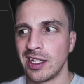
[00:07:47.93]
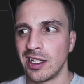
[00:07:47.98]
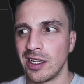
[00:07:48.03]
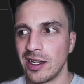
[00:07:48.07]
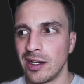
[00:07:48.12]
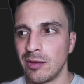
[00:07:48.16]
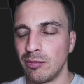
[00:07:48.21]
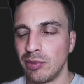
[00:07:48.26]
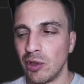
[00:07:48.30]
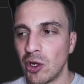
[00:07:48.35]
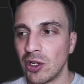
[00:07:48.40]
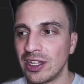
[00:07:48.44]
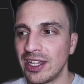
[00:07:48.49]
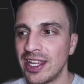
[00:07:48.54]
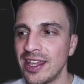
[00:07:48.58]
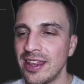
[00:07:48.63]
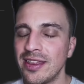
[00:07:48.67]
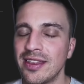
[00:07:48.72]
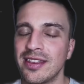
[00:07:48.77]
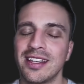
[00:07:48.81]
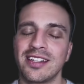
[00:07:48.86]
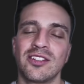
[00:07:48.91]
Blog
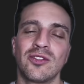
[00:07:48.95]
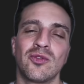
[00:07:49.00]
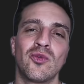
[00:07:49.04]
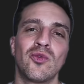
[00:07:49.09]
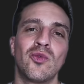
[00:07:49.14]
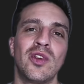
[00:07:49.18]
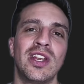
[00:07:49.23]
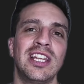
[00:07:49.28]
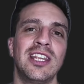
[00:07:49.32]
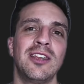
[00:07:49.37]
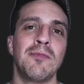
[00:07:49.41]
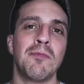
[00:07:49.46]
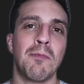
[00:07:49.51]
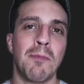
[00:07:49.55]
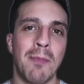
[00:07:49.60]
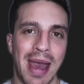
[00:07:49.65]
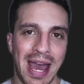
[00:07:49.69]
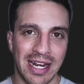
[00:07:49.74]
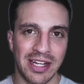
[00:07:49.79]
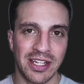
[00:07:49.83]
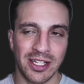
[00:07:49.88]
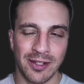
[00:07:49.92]
length doesn't really
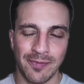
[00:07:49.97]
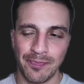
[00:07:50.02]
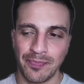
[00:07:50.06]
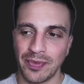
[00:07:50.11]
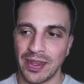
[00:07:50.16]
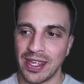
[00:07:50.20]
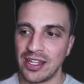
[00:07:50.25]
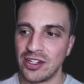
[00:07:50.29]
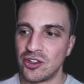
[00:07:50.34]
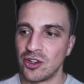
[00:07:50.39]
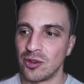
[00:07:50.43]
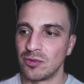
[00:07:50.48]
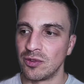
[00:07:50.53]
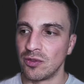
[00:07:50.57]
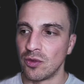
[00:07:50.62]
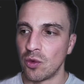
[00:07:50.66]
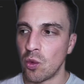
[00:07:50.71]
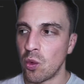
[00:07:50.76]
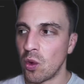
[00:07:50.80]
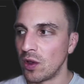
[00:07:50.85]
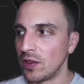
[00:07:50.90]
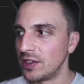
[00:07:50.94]
matter in terms of
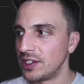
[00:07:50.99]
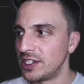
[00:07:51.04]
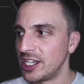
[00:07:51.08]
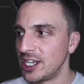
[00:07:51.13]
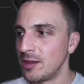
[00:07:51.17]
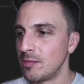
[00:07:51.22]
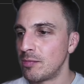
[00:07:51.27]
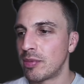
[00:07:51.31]
quality,